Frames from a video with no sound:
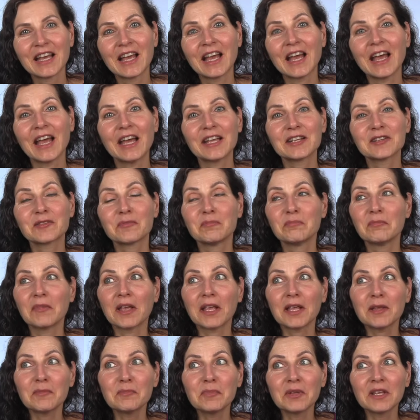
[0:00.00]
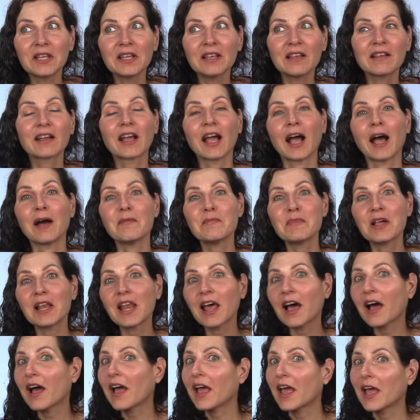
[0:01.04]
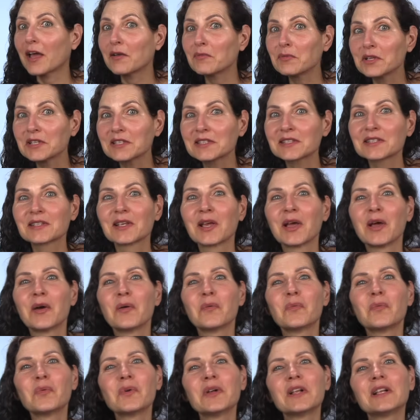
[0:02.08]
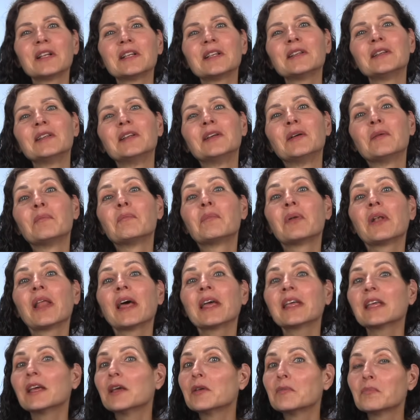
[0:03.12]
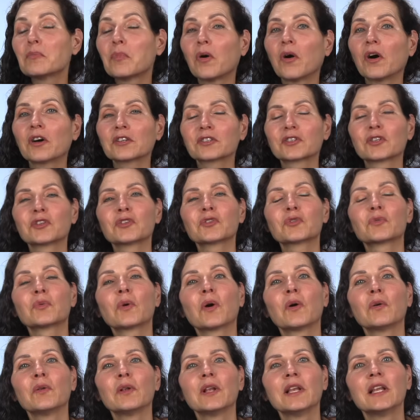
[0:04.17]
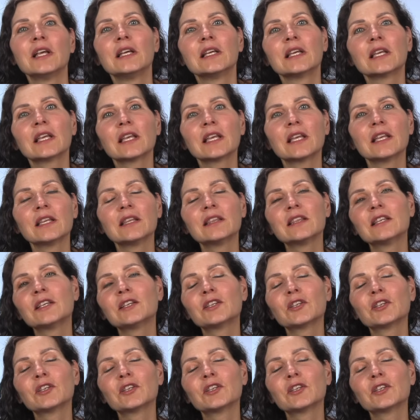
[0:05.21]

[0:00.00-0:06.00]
and maybe Kamala Harris will play an important role in the